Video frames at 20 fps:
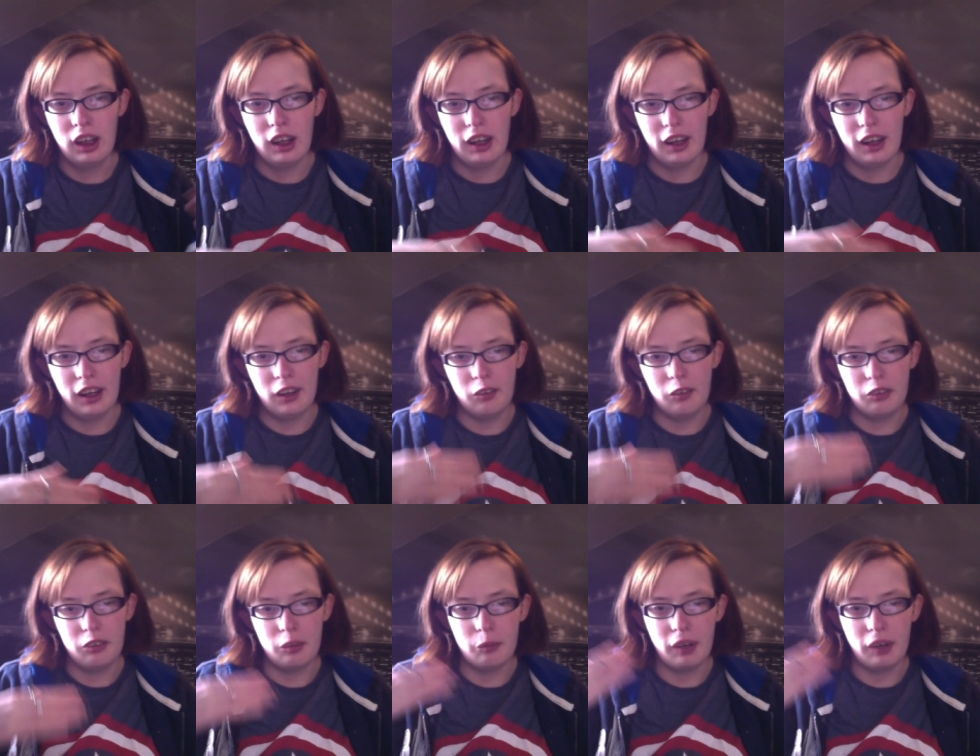
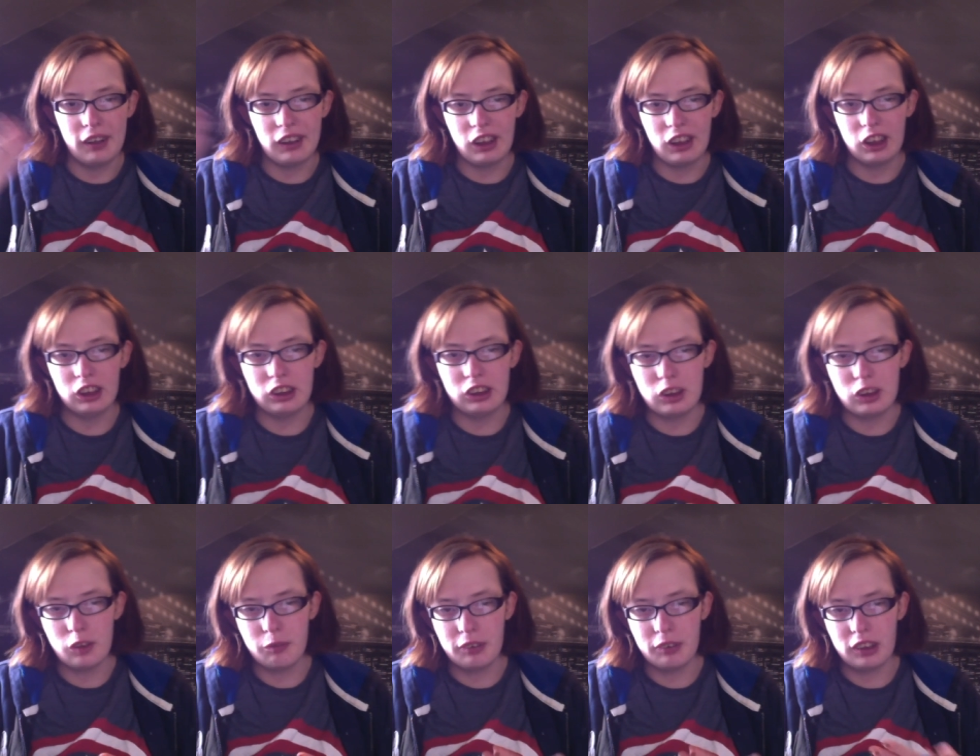If you make
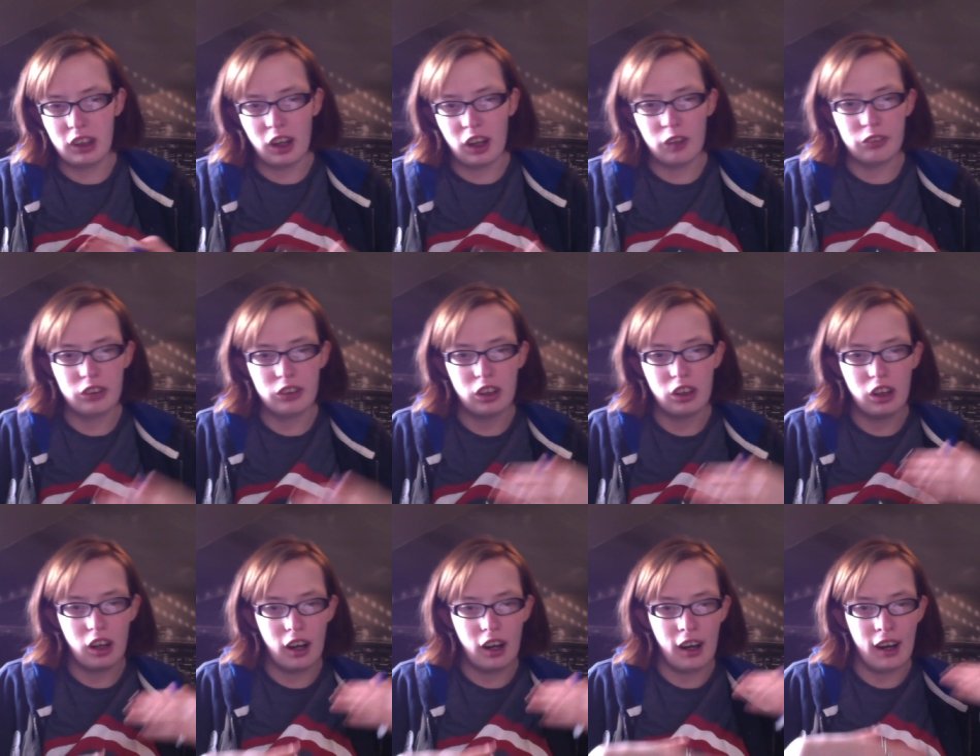YouTube videos
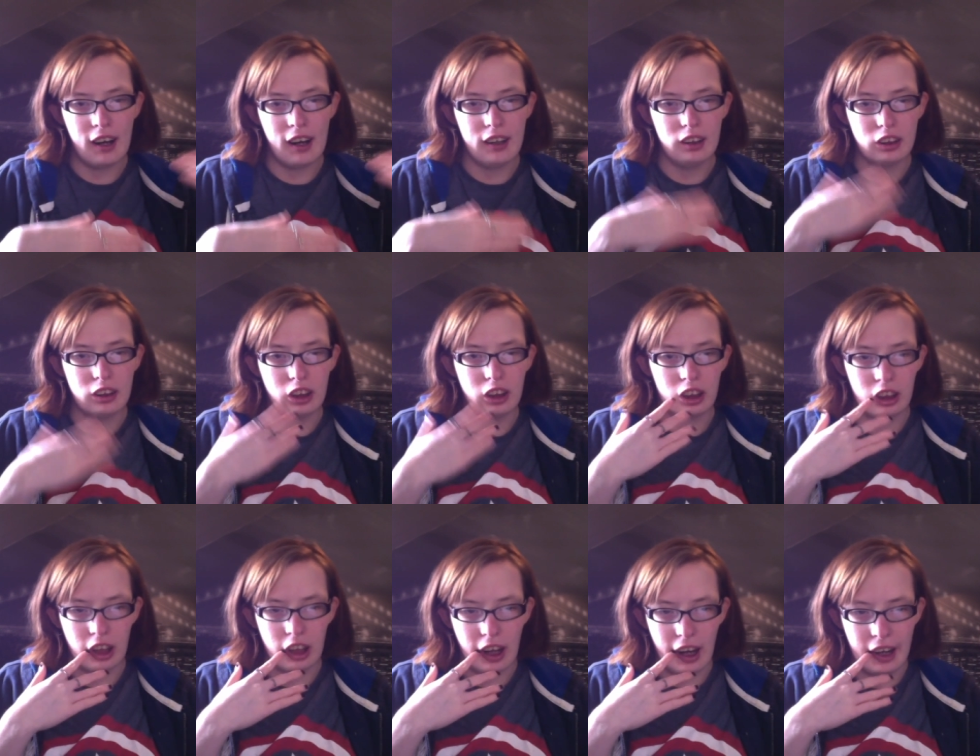and
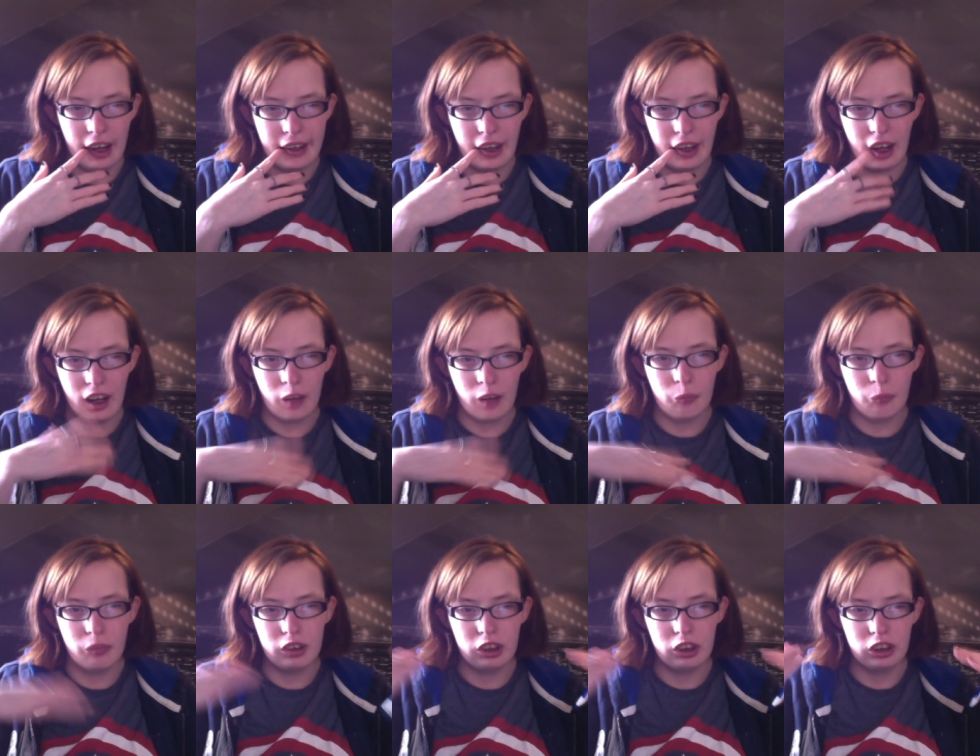you edit them,
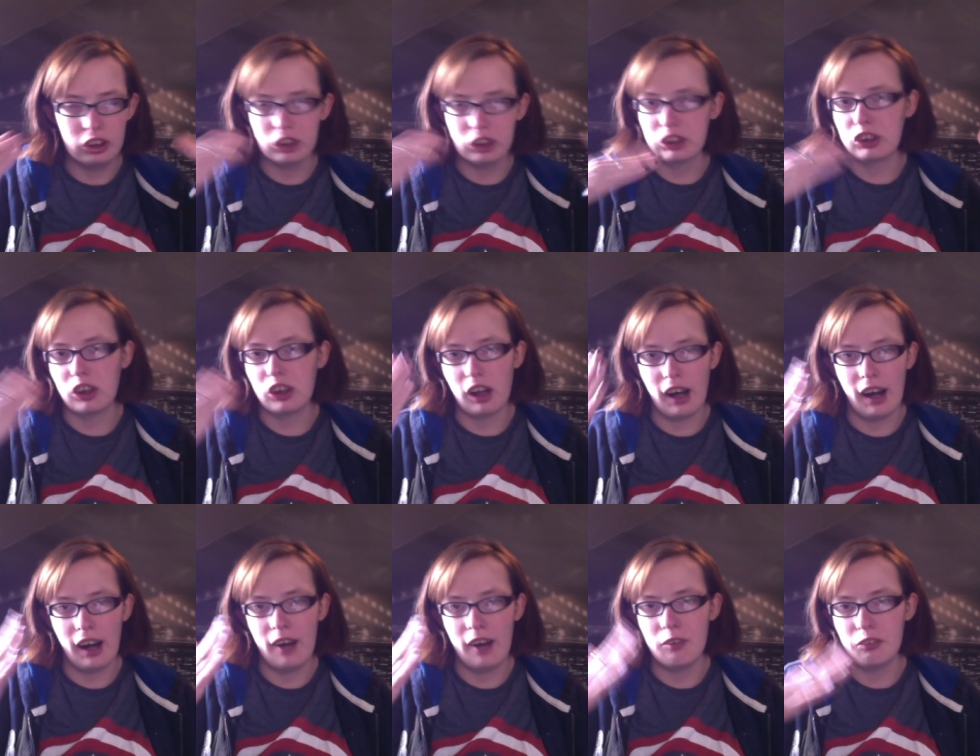you just gotta
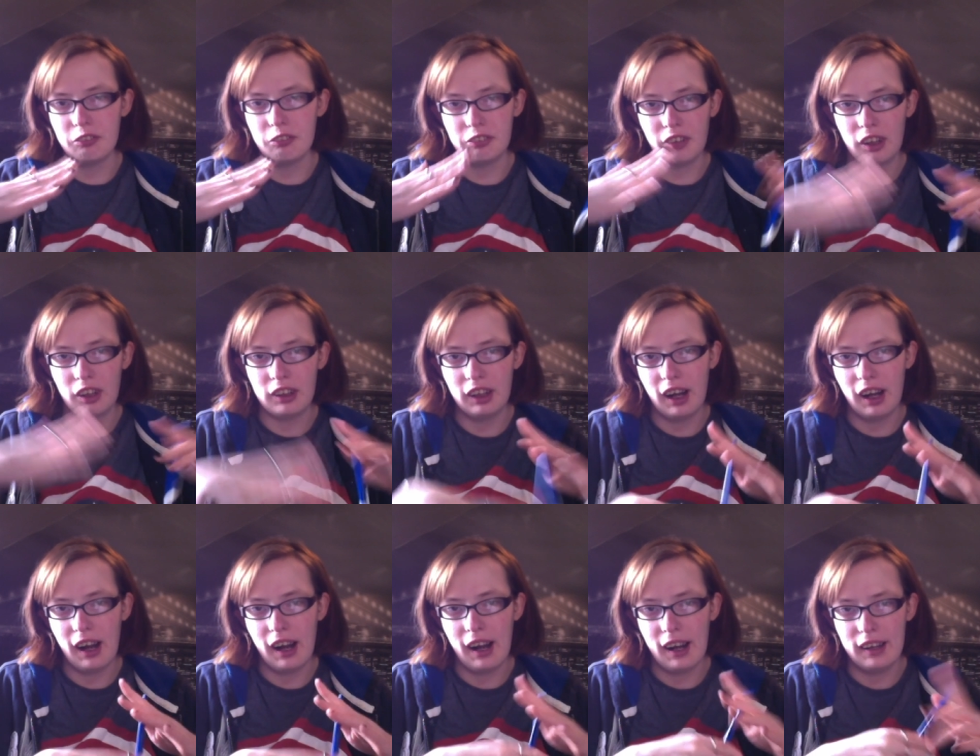have fun
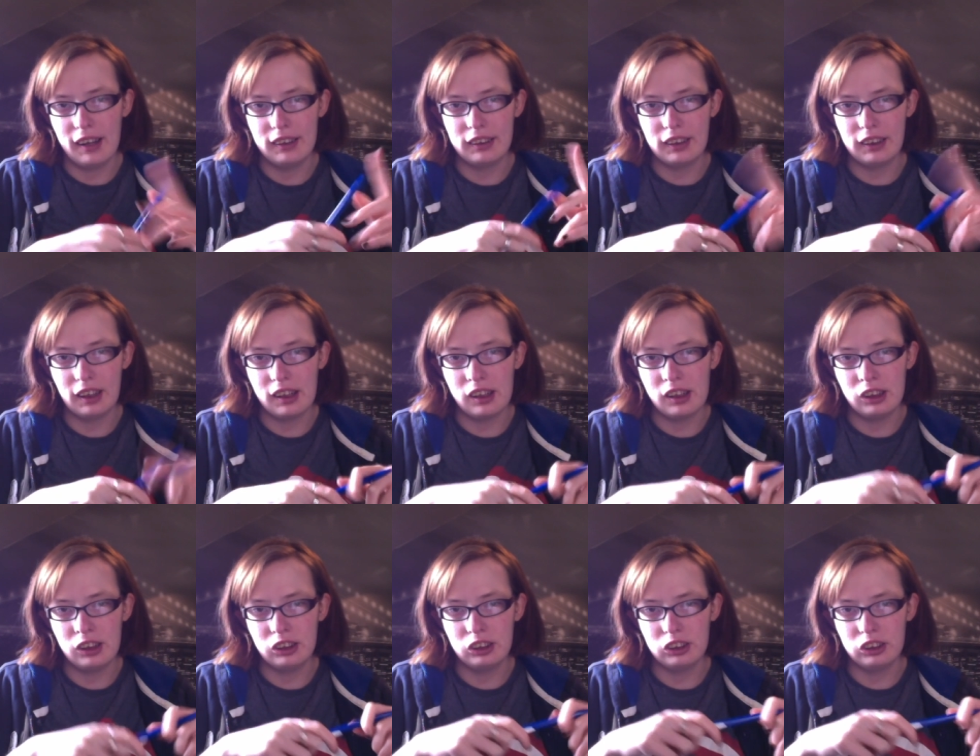and
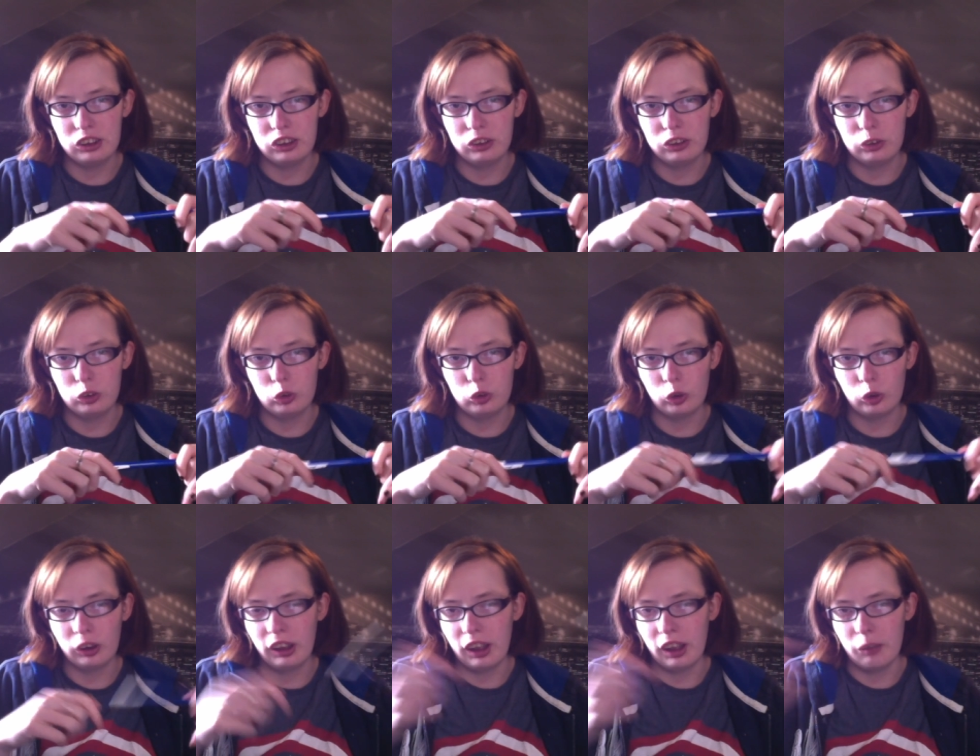
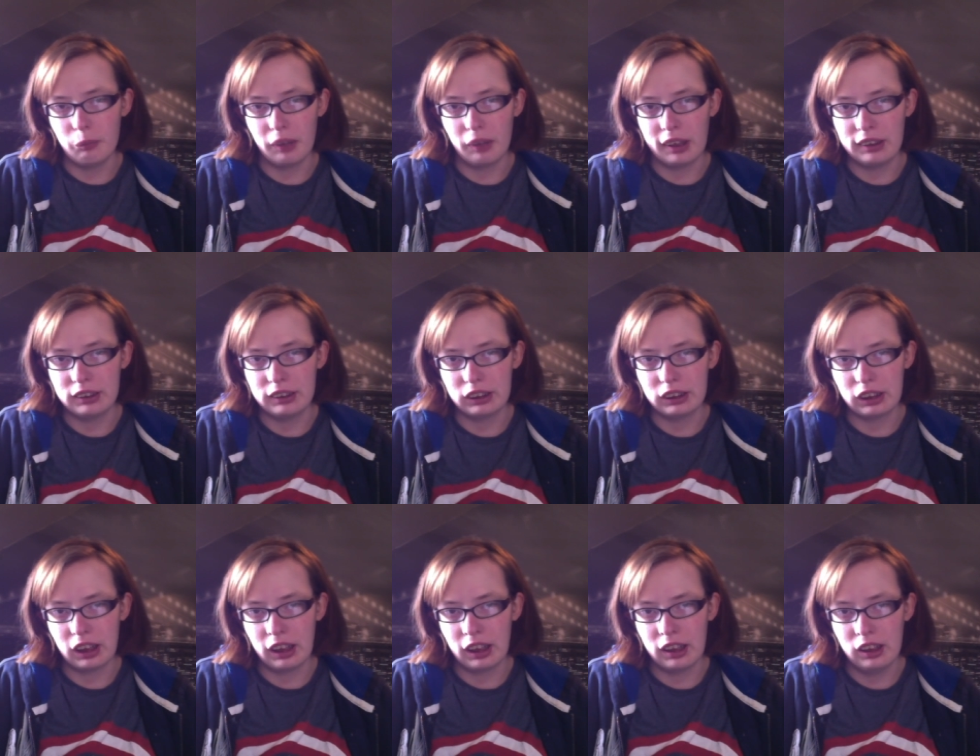enjoy it
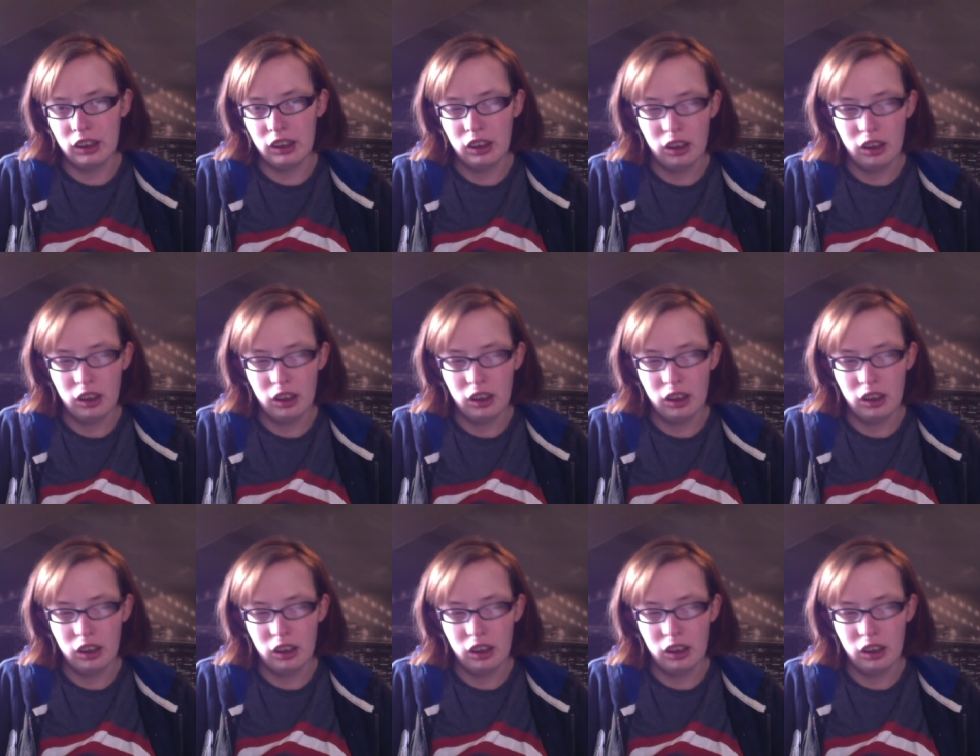basically.